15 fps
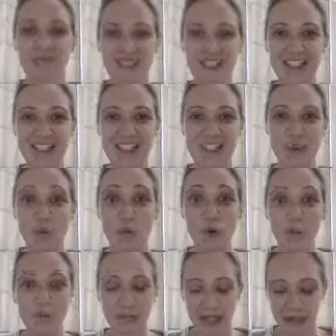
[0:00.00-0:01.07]
This is the
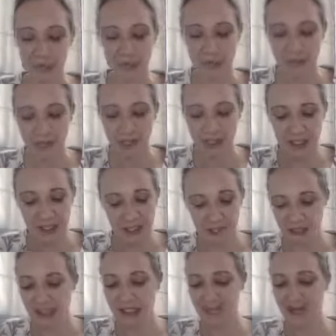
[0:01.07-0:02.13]
one bit. And the
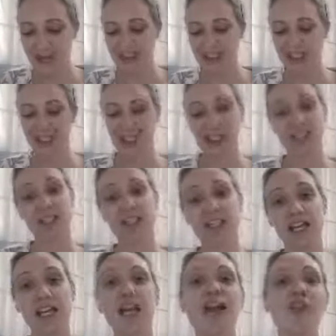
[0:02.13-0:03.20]
really amazing thing is that
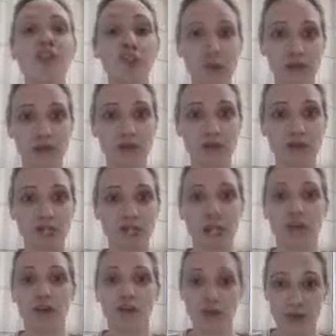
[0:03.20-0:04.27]
they have shown
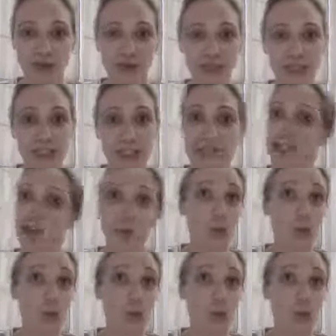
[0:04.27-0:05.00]
through studies,